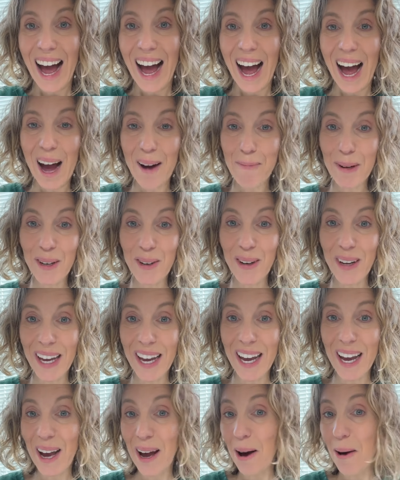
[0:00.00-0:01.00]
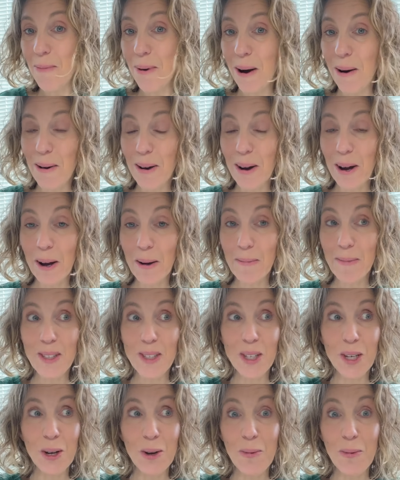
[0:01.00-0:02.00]
Happy New Year! Welcome
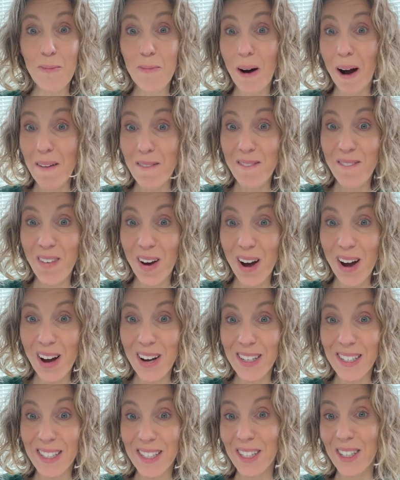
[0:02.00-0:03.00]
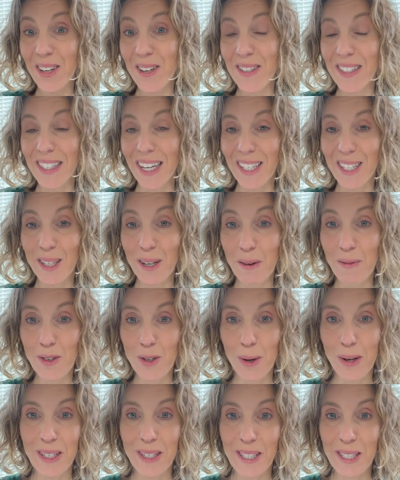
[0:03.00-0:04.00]
to my first newsletter of
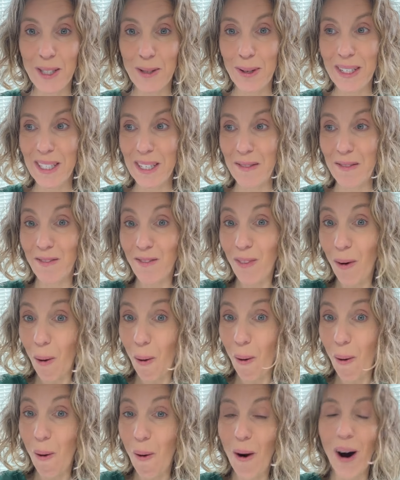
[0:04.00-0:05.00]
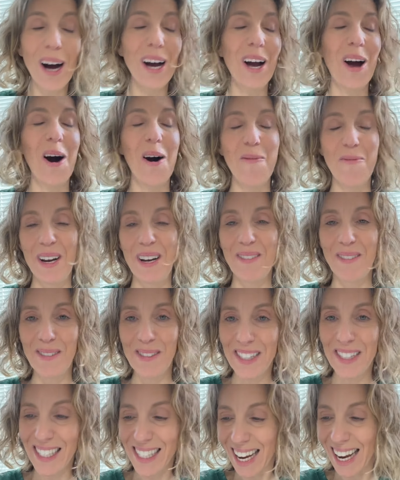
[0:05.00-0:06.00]
2024. I can't believe I'm
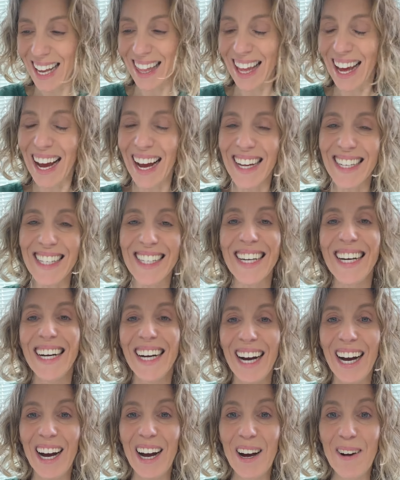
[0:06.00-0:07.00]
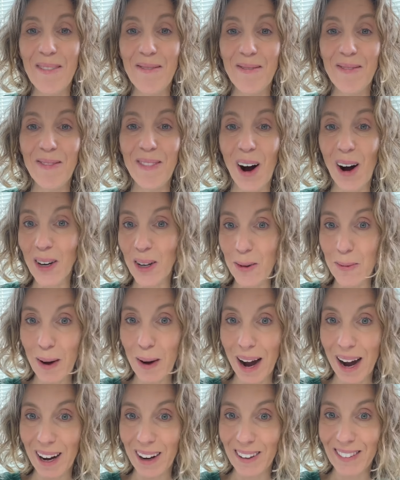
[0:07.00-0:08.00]
saying that. Are you
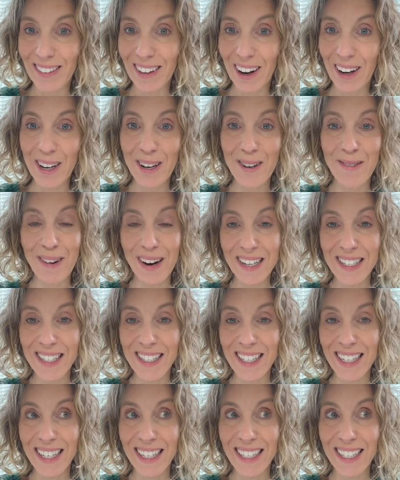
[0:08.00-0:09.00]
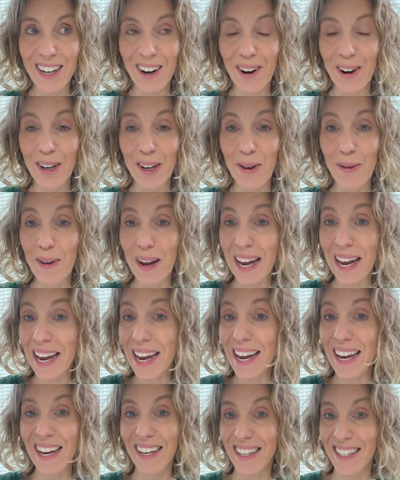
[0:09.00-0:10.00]
well? Are you rested? Are you
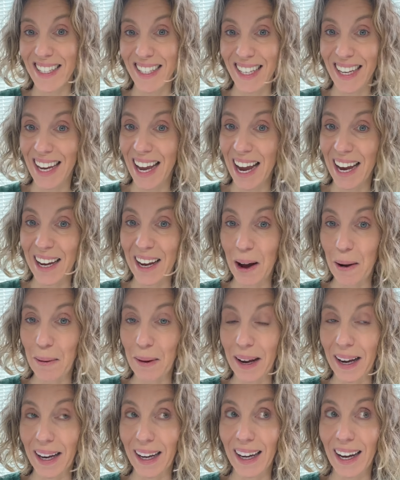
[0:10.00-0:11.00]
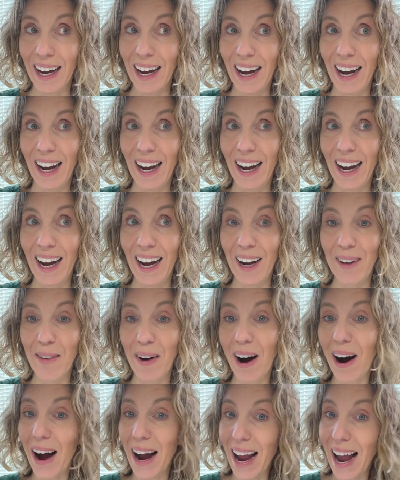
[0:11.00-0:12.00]
eager to get going?
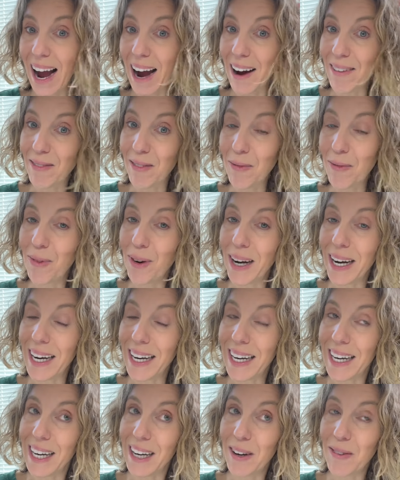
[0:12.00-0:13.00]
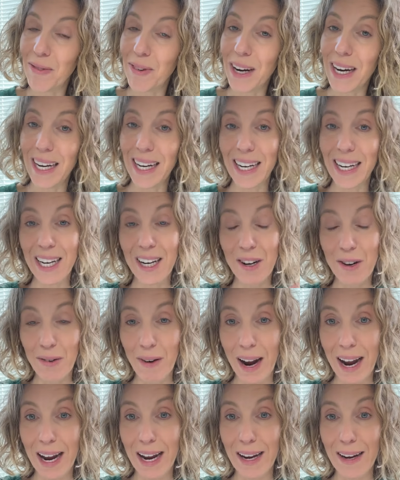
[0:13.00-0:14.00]
I have really, really
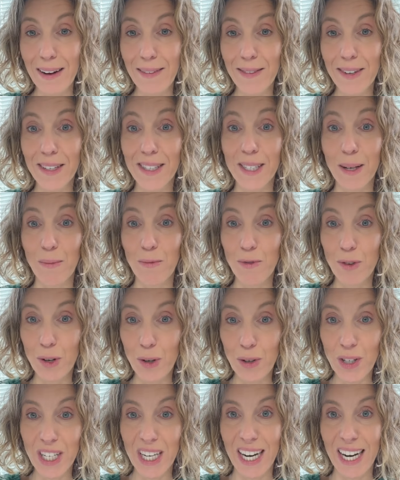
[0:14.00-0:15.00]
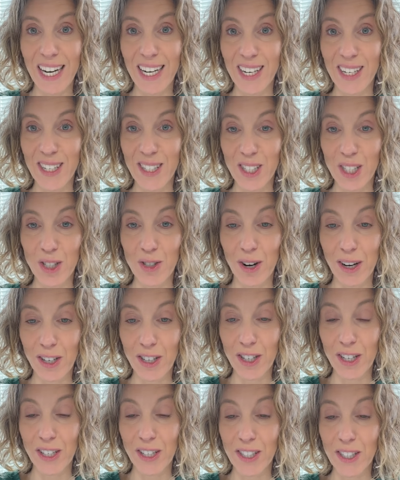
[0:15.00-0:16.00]
craved some routine and
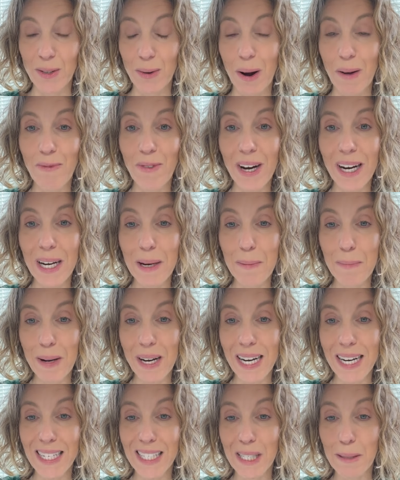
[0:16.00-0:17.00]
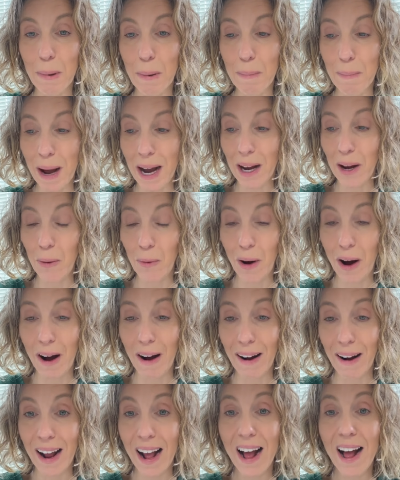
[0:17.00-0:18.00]
structure, so I'm really pleased to be back at
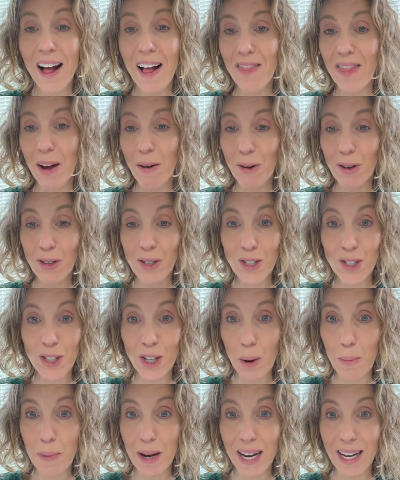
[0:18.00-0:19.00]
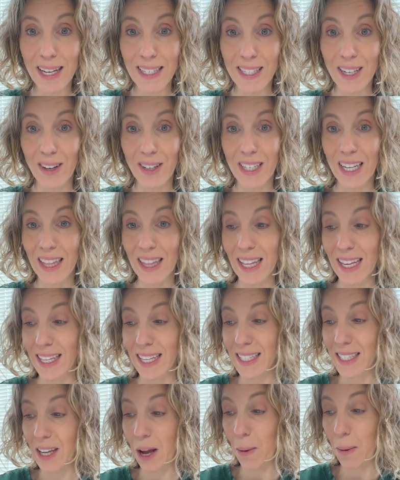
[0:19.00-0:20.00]
work. There are so many exciting
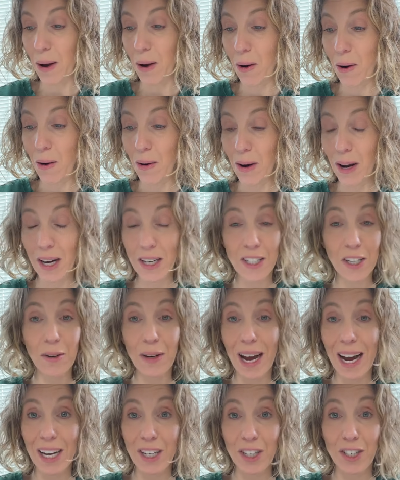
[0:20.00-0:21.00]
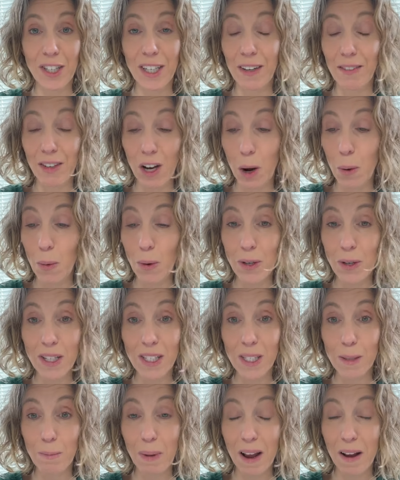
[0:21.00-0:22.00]
things going on. I don't actually even know what to
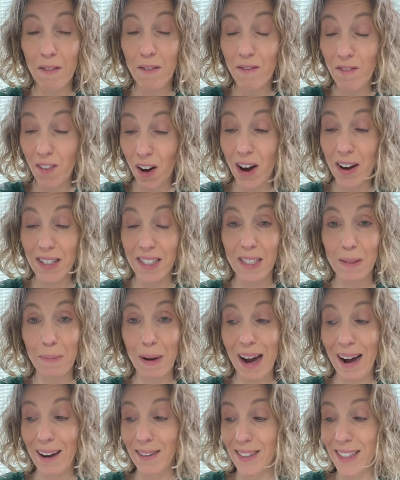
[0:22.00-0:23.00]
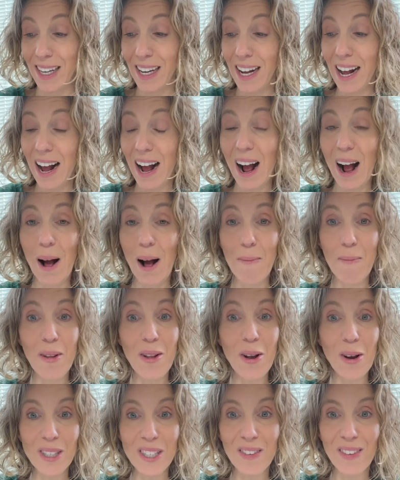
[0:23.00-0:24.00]
speak first about.
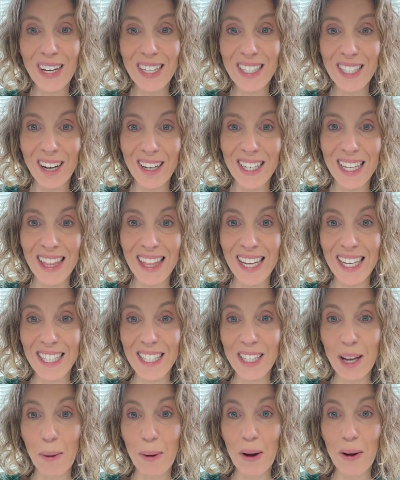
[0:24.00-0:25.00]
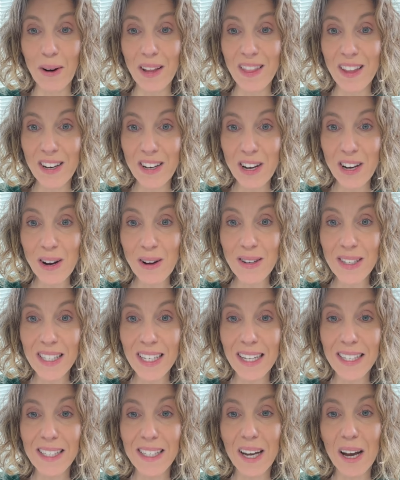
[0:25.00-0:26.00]
Lots of exciting things going on in the
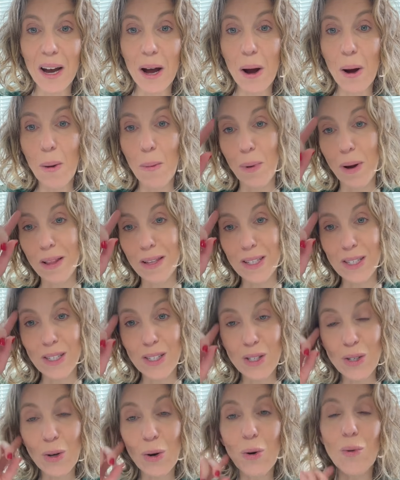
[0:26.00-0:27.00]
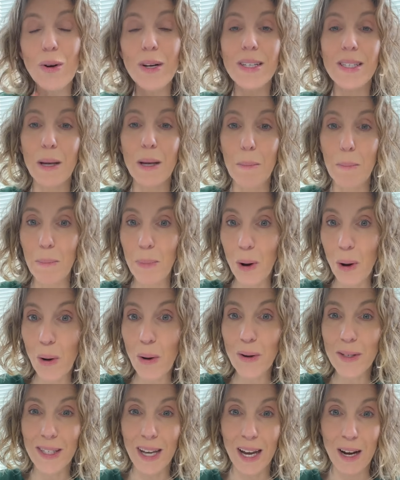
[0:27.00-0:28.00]
newsletter with stories and
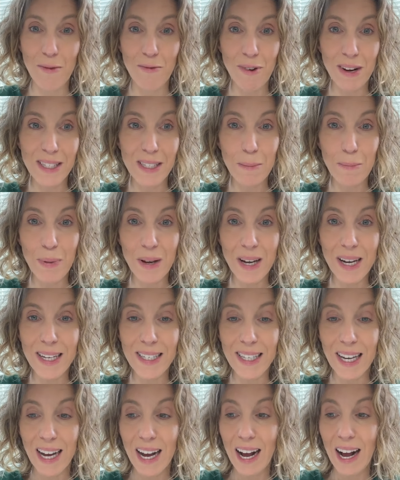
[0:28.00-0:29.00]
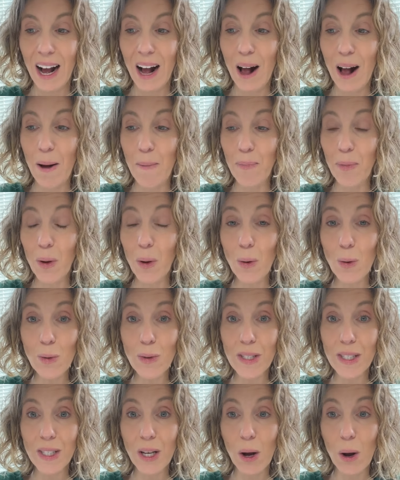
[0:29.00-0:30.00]
blogs and recipes.
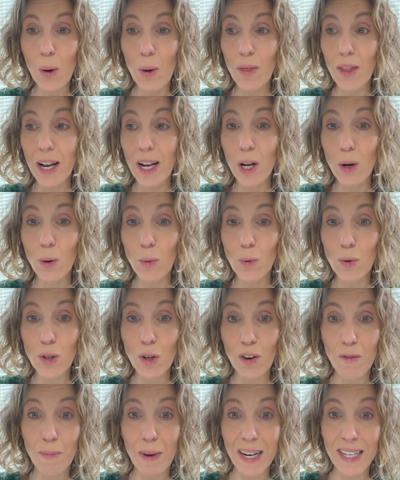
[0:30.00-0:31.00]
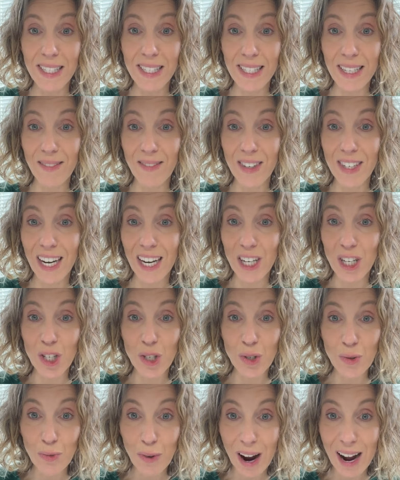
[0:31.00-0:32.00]
Also the launch of my 7-day
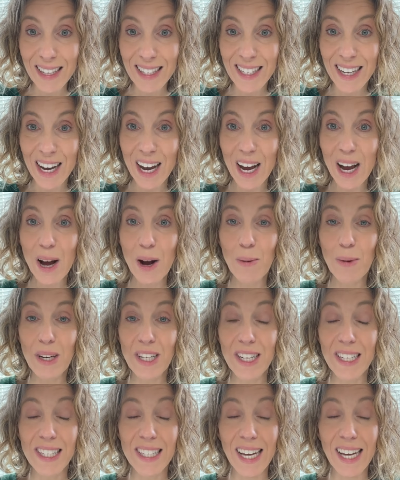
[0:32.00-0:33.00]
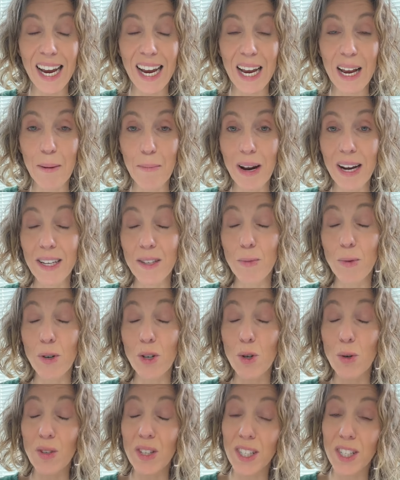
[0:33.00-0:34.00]
shred, which is taking place,
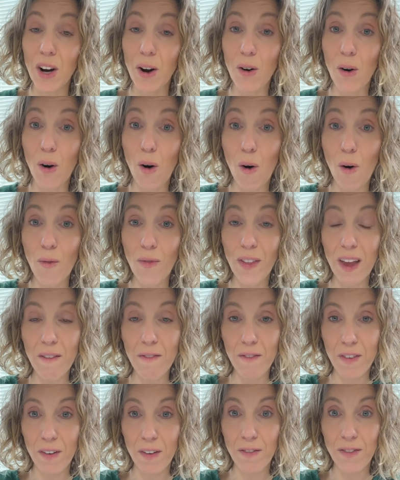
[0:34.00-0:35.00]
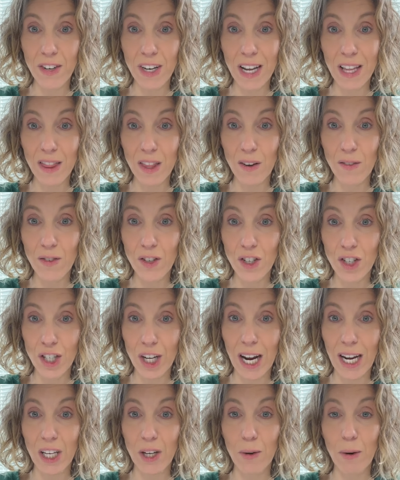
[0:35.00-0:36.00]
which will start on the 15th of
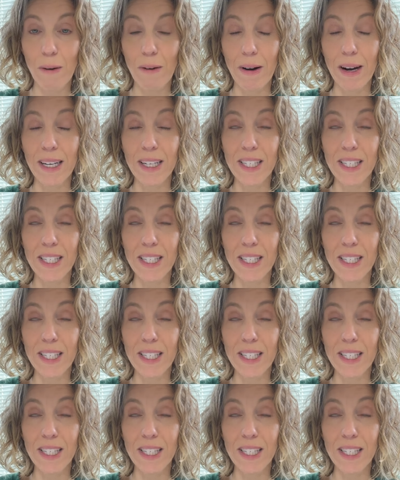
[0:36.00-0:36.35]
January.